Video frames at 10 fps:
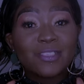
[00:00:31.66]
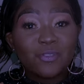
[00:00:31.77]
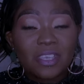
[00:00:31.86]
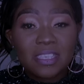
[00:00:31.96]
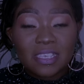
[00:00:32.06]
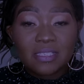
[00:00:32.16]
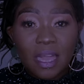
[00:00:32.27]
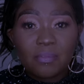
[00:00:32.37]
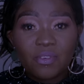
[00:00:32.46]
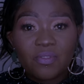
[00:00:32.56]
during this
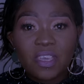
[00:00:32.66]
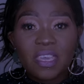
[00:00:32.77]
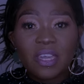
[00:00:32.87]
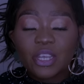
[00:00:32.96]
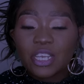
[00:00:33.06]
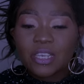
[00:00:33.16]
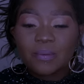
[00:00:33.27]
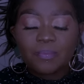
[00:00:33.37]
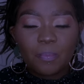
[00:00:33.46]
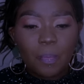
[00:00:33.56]
time of the year,
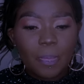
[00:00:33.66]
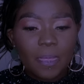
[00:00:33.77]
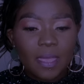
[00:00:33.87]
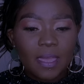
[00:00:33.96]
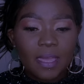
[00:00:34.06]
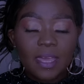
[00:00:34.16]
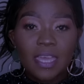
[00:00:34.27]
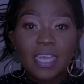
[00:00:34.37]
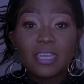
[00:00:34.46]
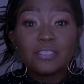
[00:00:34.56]

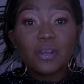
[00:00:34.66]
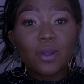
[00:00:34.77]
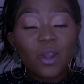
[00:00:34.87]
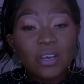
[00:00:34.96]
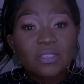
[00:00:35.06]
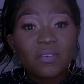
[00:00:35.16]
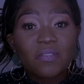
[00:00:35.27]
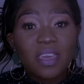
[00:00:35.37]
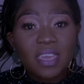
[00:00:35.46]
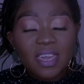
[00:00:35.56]
in the course
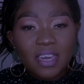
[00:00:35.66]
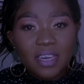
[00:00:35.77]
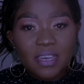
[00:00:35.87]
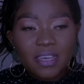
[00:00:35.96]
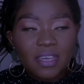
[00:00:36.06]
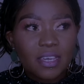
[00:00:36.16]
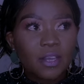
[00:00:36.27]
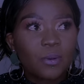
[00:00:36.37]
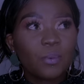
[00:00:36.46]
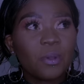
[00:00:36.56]
of the year,
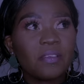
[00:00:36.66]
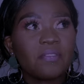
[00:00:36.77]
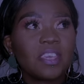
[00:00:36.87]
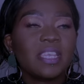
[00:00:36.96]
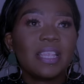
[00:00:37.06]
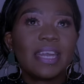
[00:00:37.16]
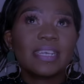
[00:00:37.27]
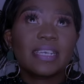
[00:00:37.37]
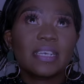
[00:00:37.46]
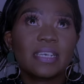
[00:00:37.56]
we feel
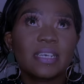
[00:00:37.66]
like